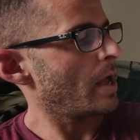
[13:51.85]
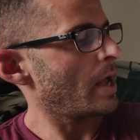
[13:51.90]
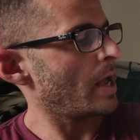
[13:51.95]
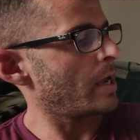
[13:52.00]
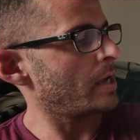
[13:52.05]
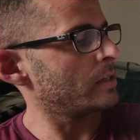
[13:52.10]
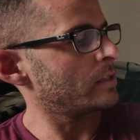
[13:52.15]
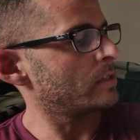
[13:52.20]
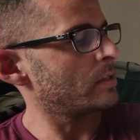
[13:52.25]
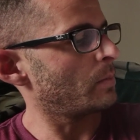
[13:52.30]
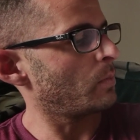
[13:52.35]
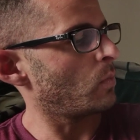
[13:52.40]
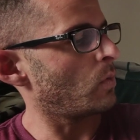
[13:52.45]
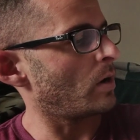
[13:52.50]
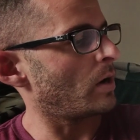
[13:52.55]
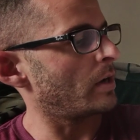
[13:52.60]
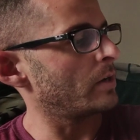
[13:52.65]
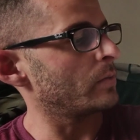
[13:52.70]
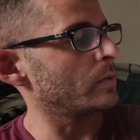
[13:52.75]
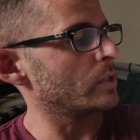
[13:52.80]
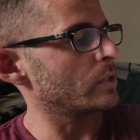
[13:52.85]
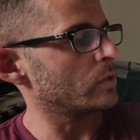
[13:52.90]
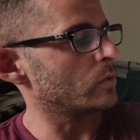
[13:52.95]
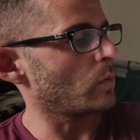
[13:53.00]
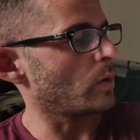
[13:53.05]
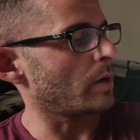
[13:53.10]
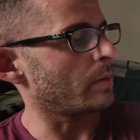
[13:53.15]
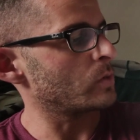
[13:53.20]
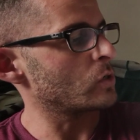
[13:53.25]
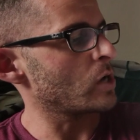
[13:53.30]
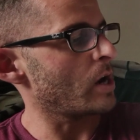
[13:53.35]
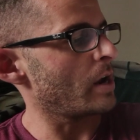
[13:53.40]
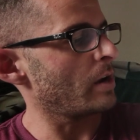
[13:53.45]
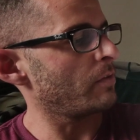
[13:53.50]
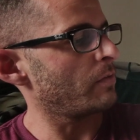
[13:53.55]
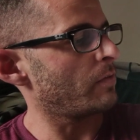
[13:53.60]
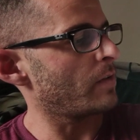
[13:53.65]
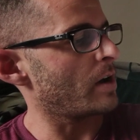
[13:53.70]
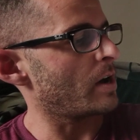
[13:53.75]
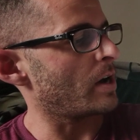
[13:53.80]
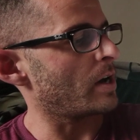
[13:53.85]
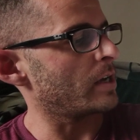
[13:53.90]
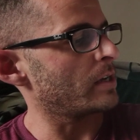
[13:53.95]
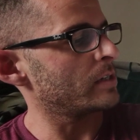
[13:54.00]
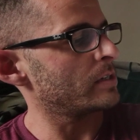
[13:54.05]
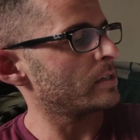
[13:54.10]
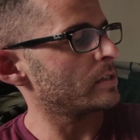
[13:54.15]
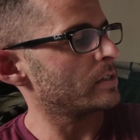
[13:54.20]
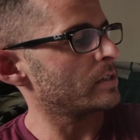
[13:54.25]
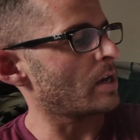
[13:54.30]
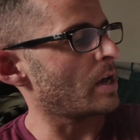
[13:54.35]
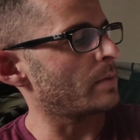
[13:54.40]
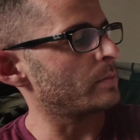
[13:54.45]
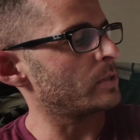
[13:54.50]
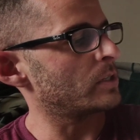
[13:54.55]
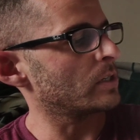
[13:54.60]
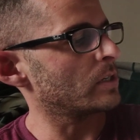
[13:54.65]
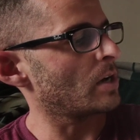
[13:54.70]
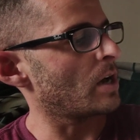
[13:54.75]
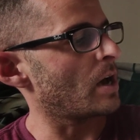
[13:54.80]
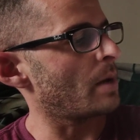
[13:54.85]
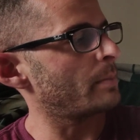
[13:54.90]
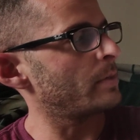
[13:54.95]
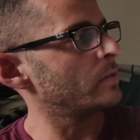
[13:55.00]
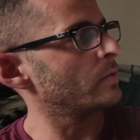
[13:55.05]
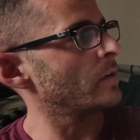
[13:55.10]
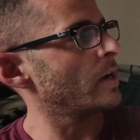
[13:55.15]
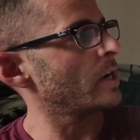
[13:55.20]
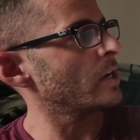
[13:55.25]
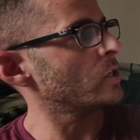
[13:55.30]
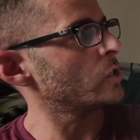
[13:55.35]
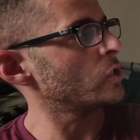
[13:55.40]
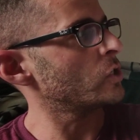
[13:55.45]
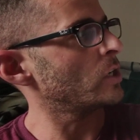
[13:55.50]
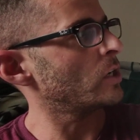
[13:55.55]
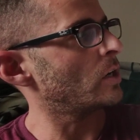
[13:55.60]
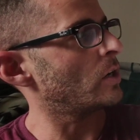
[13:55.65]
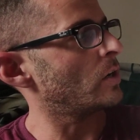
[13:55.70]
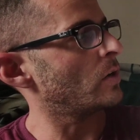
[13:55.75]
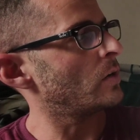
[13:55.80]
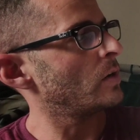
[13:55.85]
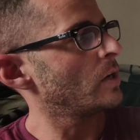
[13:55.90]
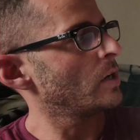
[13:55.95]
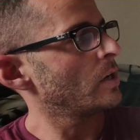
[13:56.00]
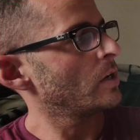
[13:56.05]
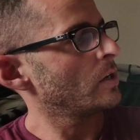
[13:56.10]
a sub 1, which is what I'm trying to find, times the common ratio